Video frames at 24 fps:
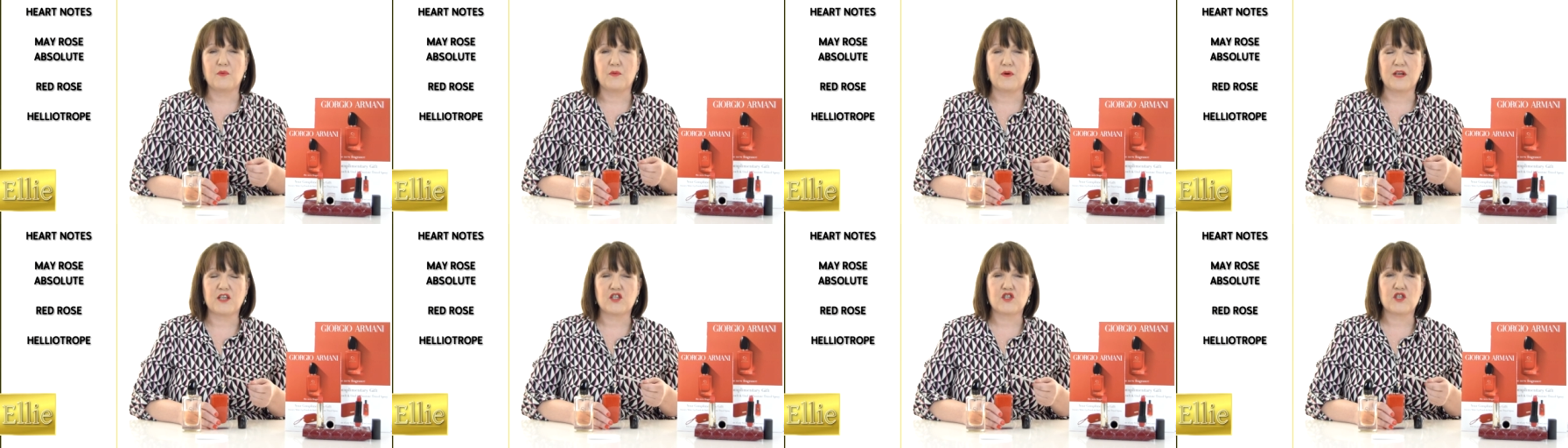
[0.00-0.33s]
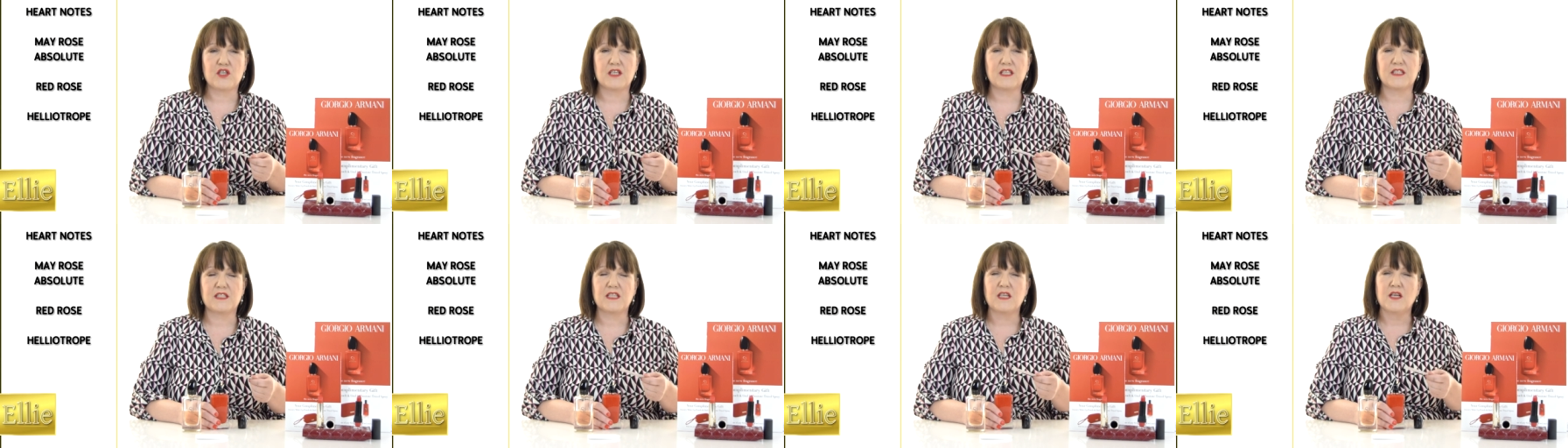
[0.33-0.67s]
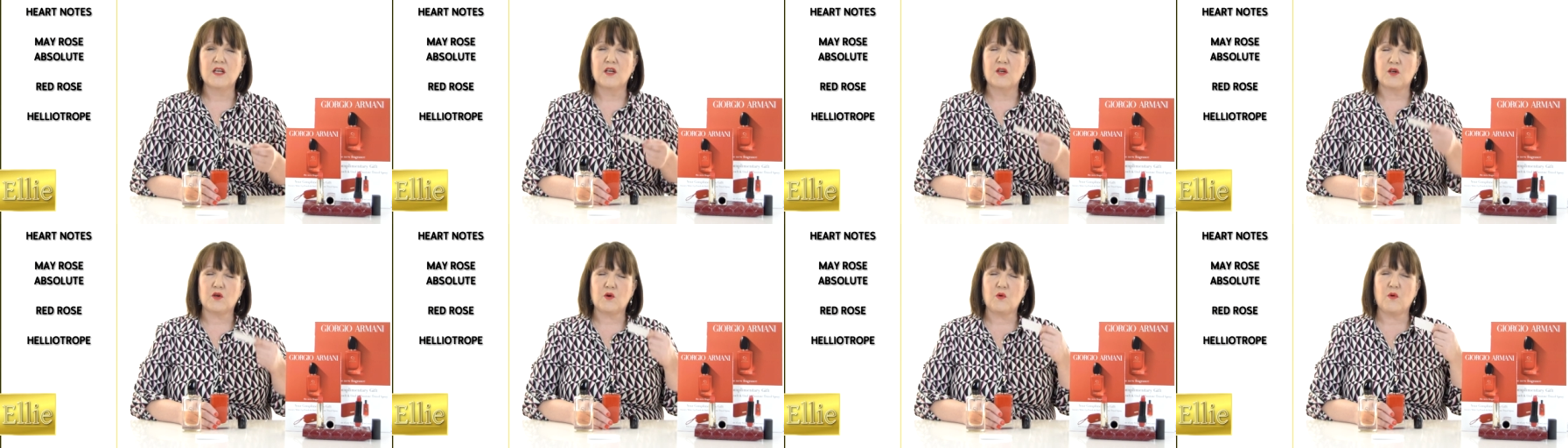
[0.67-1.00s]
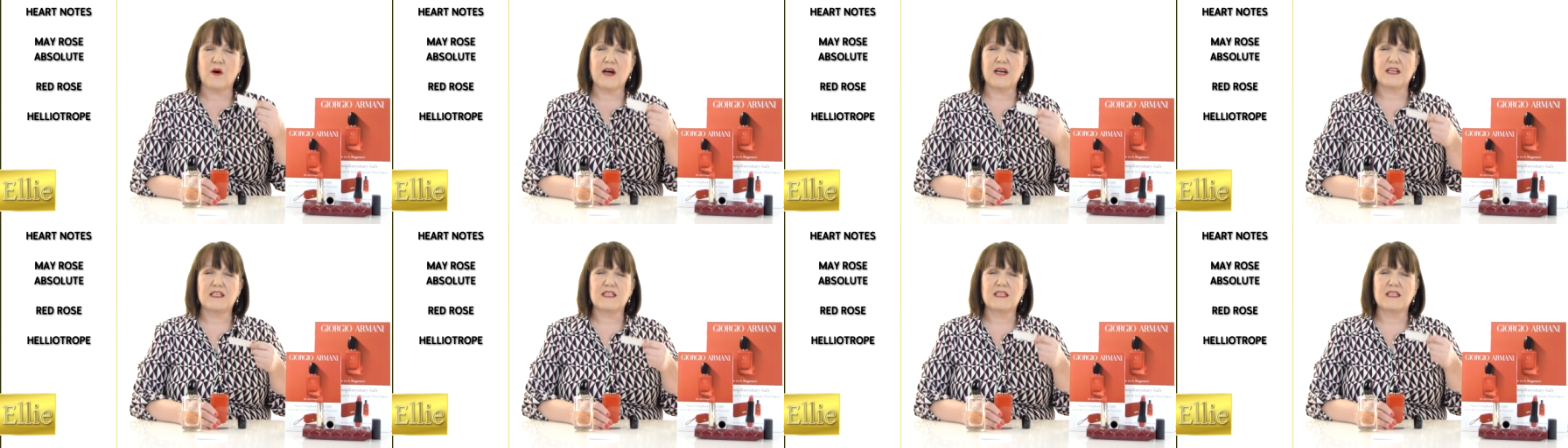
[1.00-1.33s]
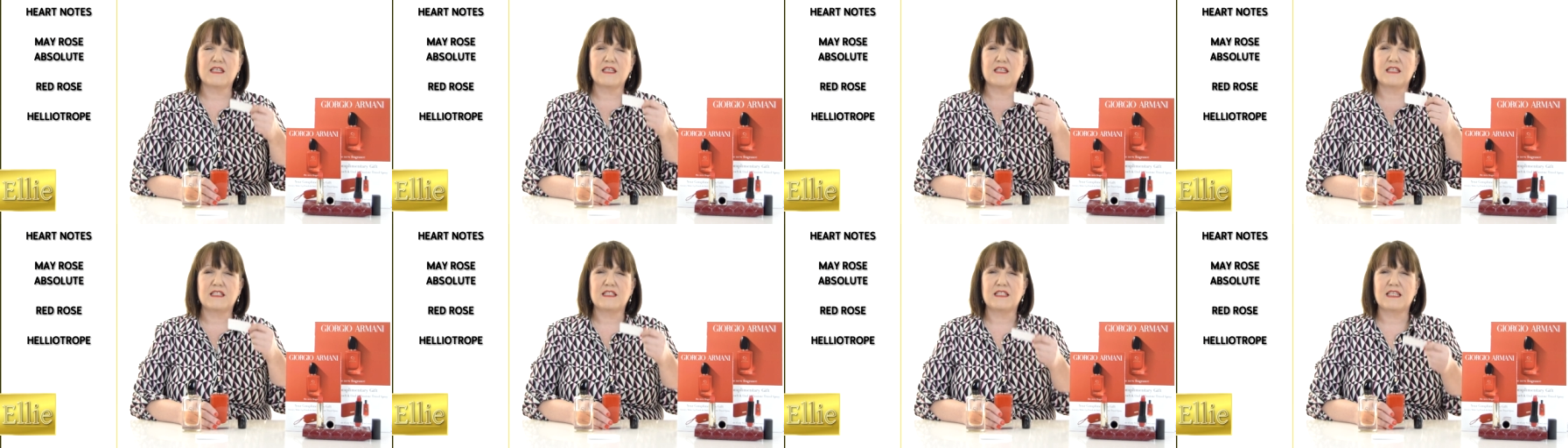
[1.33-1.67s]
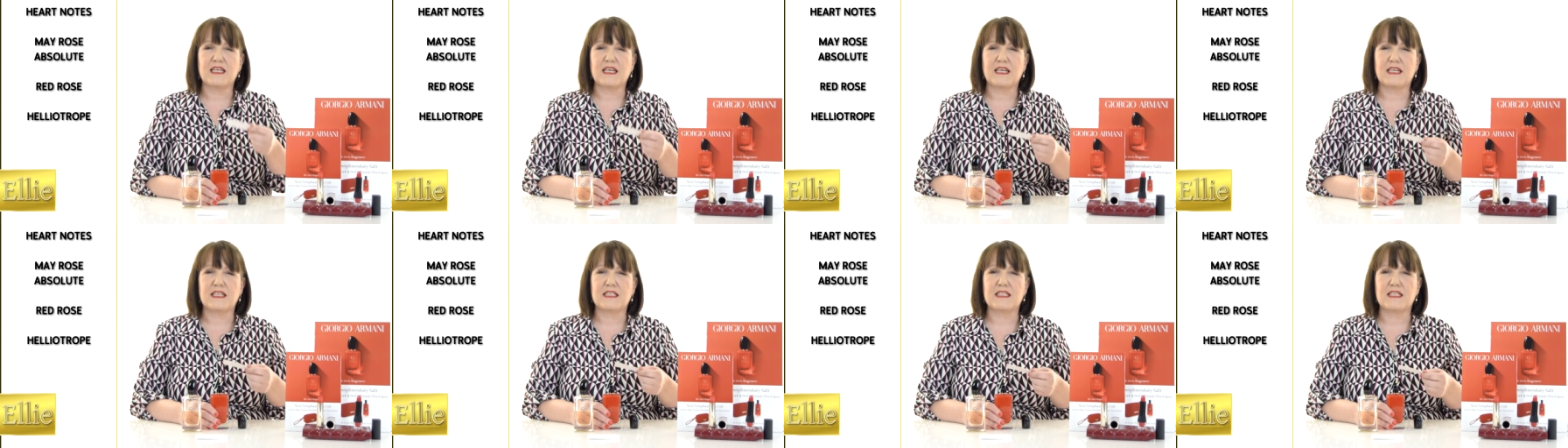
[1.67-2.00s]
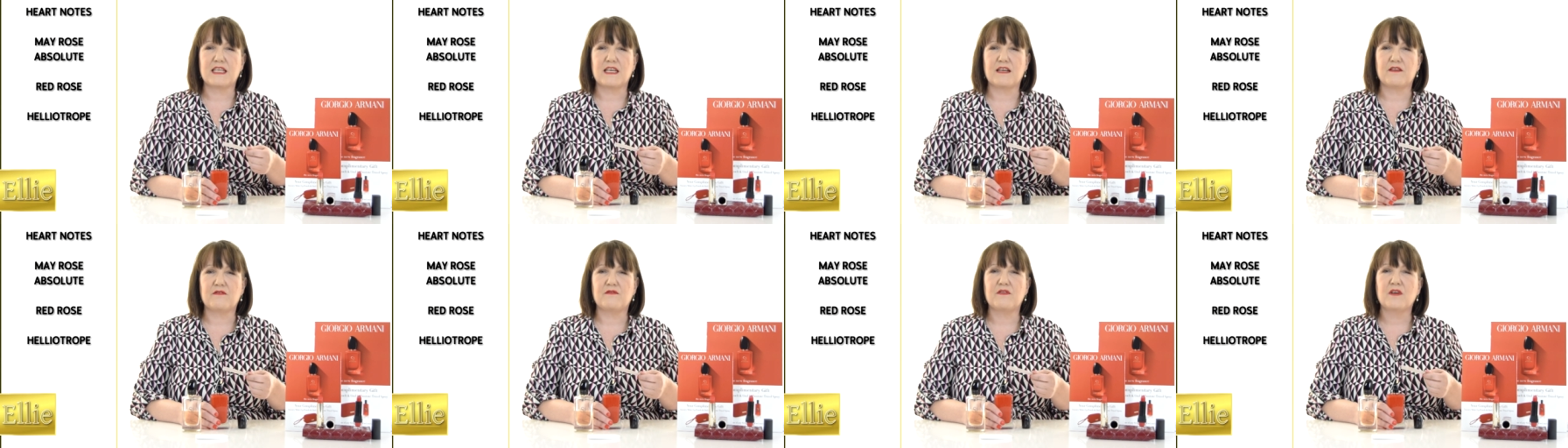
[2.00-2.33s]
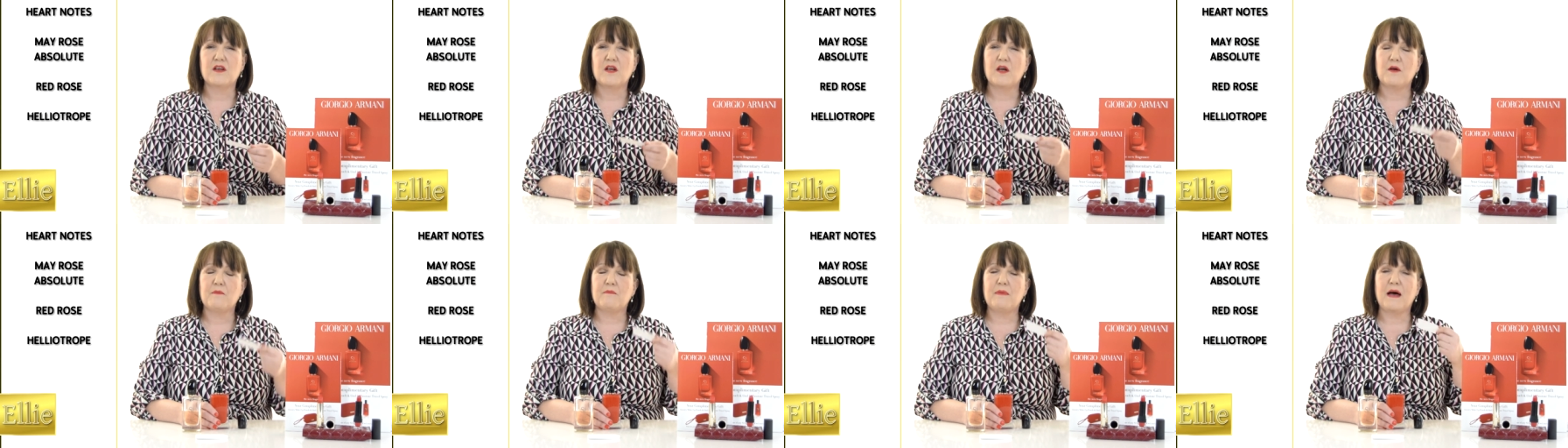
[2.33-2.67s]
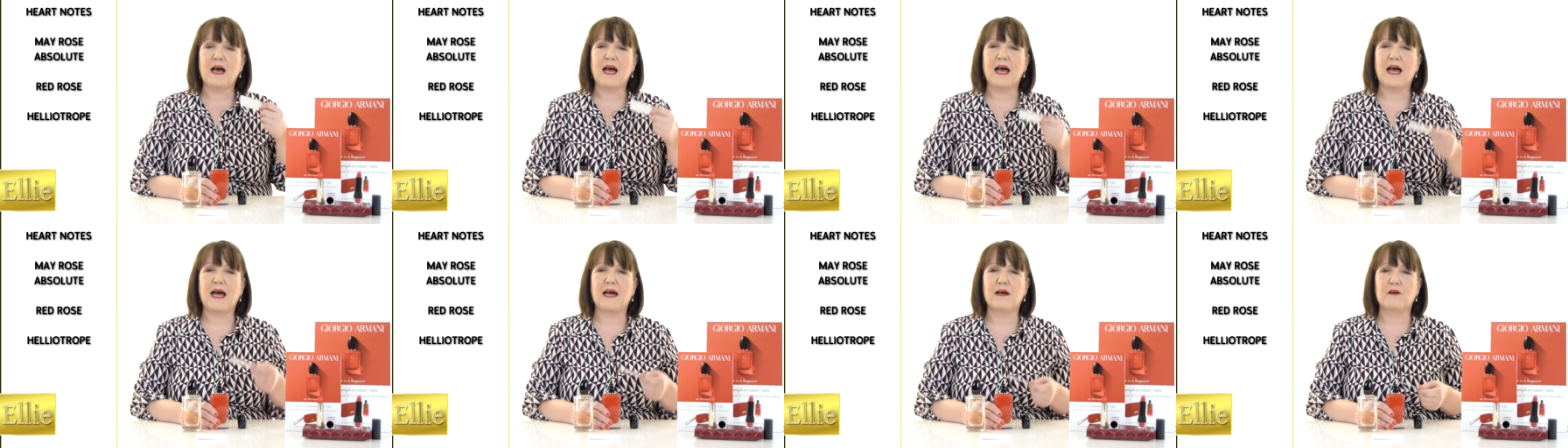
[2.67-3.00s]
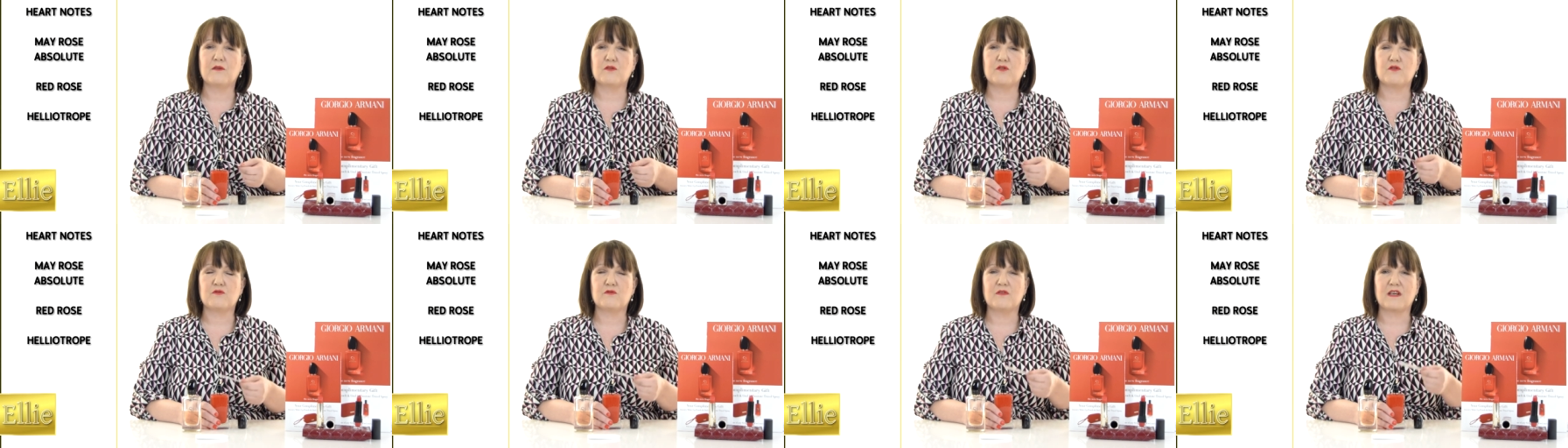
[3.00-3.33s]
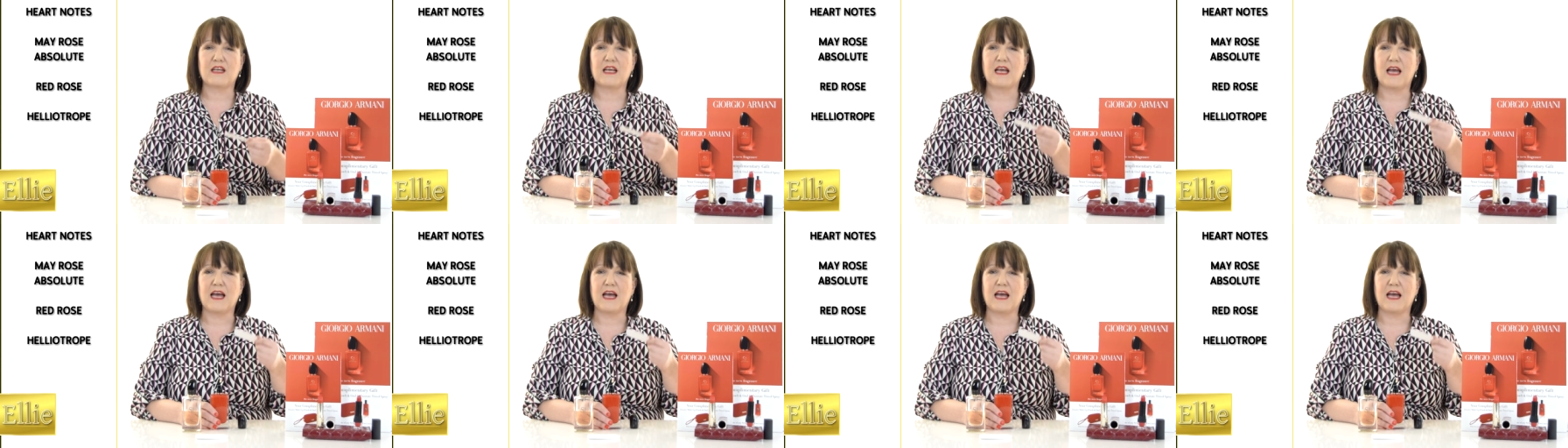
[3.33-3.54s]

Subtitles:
which is quite an addictive, powdery